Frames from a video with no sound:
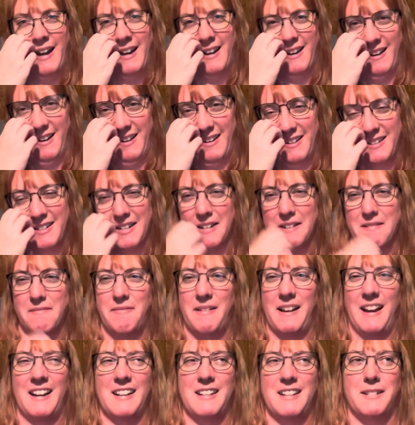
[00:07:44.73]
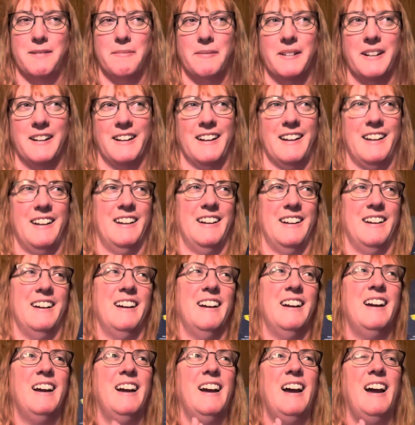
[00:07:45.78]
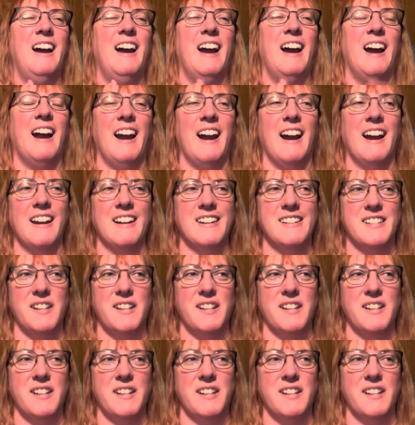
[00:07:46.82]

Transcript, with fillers: 800 page book. And